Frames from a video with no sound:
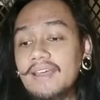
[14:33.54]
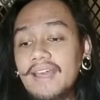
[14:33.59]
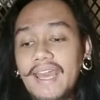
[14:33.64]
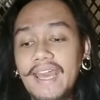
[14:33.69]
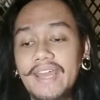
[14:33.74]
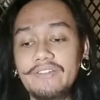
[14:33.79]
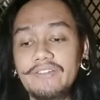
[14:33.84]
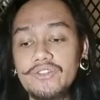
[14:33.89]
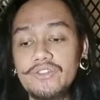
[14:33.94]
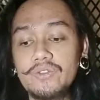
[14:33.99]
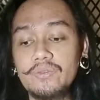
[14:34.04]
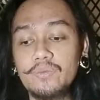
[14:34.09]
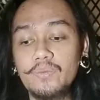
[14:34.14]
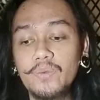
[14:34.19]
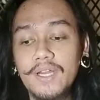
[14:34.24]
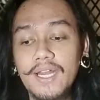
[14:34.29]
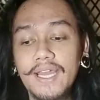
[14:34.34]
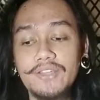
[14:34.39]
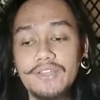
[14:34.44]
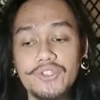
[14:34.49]
And
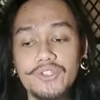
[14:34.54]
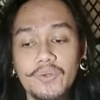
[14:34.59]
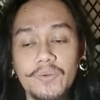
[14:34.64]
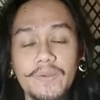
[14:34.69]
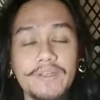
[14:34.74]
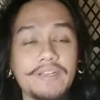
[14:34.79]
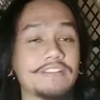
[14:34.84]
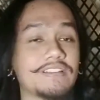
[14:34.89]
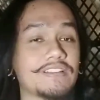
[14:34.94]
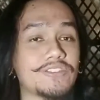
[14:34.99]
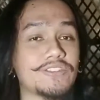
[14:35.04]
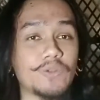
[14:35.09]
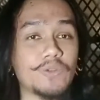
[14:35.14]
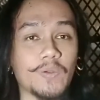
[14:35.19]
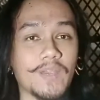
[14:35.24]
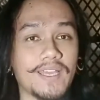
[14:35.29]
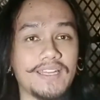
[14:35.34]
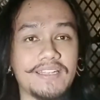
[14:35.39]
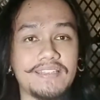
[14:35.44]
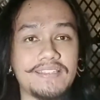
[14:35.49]
when I joined these
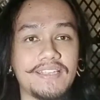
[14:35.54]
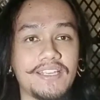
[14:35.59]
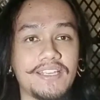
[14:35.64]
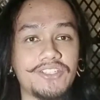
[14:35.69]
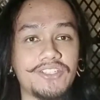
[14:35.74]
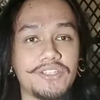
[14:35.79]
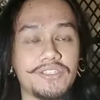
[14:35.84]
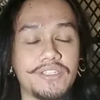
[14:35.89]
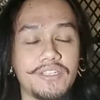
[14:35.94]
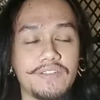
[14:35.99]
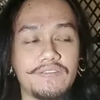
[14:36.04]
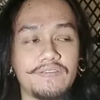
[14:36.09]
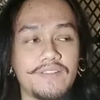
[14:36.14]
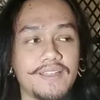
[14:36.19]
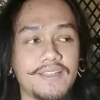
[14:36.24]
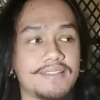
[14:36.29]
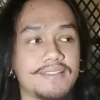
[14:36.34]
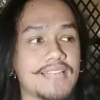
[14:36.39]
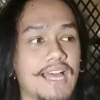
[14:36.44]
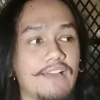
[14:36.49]
organizations and
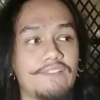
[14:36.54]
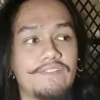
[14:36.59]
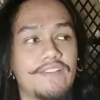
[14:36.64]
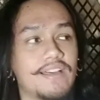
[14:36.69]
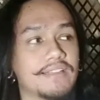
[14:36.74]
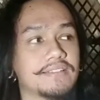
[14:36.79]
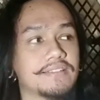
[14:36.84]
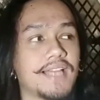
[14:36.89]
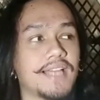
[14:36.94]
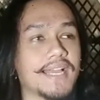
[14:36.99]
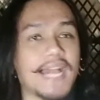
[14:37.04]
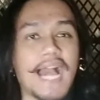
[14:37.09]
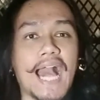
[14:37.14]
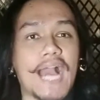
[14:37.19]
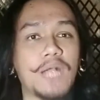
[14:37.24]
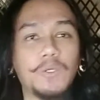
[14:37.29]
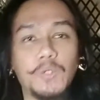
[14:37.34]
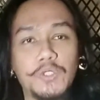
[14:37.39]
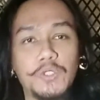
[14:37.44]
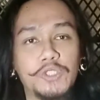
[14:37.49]
events, I felt like
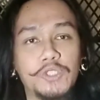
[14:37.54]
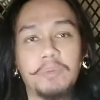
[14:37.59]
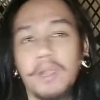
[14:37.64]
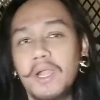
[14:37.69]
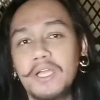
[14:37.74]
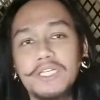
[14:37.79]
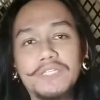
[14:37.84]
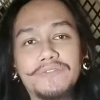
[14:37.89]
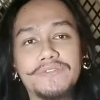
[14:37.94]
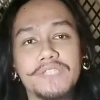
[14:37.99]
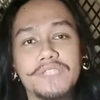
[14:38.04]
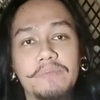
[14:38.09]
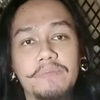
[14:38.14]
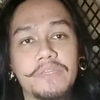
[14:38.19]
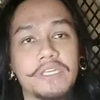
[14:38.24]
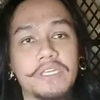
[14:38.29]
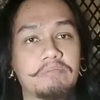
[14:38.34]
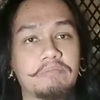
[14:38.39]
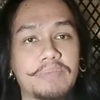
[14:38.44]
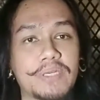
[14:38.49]
I was part of
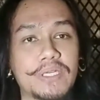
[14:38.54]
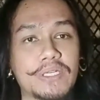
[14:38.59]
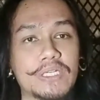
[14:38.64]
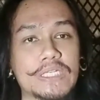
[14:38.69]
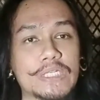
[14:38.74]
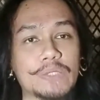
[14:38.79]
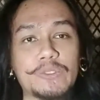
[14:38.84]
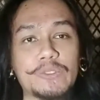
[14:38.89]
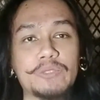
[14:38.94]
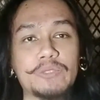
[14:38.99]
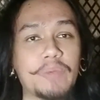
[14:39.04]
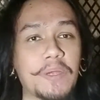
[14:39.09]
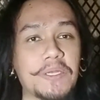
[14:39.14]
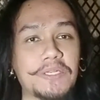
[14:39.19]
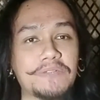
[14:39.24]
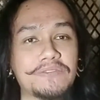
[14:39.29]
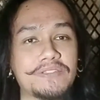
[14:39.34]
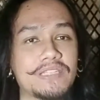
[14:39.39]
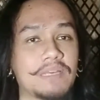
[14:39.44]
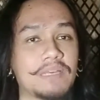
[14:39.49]
something bigger. I was part
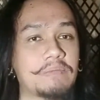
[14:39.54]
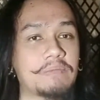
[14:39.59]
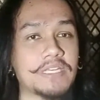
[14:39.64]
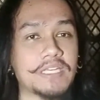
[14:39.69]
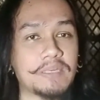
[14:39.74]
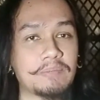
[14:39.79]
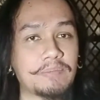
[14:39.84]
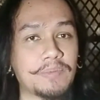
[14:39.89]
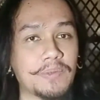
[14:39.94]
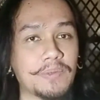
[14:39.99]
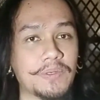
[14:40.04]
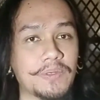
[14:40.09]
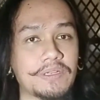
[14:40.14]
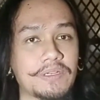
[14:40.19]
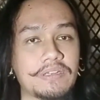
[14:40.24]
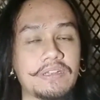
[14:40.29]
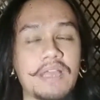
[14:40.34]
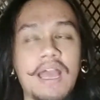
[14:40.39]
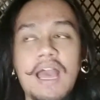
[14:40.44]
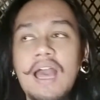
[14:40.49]
of something
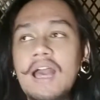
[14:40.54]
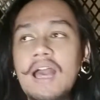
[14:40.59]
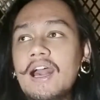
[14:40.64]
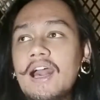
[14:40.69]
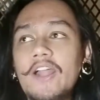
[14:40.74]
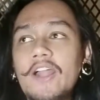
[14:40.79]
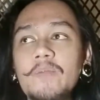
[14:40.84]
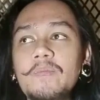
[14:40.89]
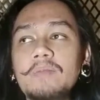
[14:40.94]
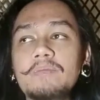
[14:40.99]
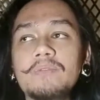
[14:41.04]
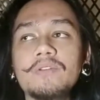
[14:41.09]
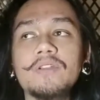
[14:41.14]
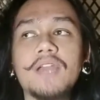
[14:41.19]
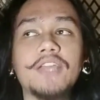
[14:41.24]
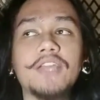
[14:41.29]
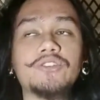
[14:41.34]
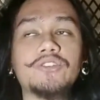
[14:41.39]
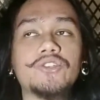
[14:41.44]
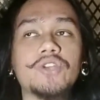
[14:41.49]
important. I remember
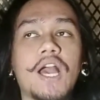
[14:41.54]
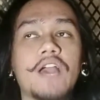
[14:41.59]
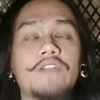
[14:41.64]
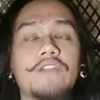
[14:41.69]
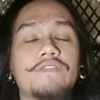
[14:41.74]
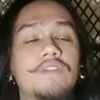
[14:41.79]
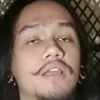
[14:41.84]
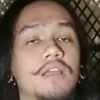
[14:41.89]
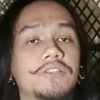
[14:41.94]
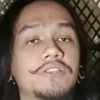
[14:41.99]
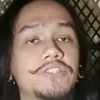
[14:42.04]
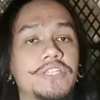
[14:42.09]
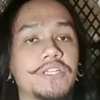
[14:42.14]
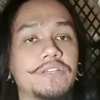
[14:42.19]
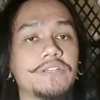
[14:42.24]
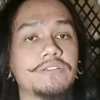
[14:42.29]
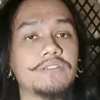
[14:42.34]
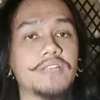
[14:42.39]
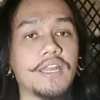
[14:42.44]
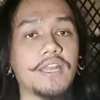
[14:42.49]
I
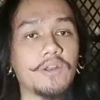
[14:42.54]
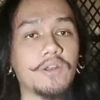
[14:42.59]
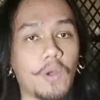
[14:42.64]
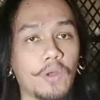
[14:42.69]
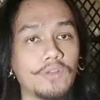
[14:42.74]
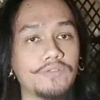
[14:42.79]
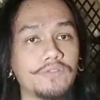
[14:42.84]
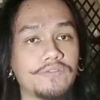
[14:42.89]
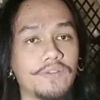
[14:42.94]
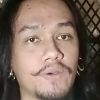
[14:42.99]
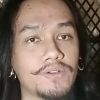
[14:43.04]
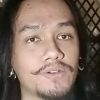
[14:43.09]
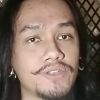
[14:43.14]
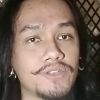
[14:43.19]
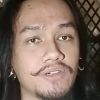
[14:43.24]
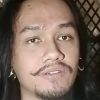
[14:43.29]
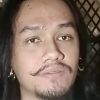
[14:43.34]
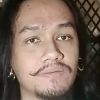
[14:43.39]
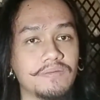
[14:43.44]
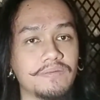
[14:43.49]
volunteered at an old folks
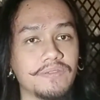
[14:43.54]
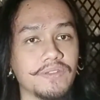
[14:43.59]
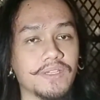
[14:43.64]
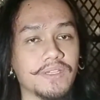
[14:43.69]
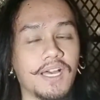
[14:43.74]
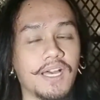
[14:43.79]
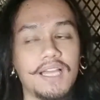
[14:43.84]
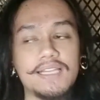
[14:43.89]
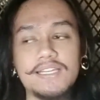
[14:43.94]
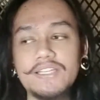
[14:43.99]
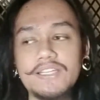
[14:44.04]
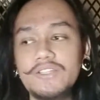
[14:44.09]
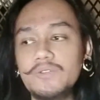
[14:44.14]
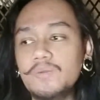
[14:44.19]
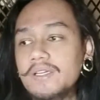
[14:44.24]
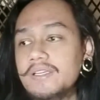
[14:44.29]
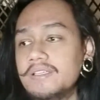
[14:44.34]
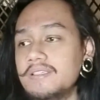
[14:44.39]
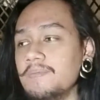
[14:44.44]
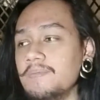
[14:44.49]
home for college
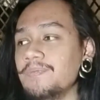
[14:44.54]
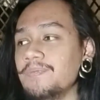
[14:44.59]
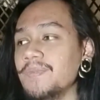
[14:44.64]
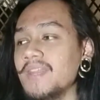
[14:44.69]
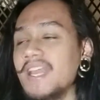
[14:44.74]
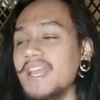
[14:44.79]
once,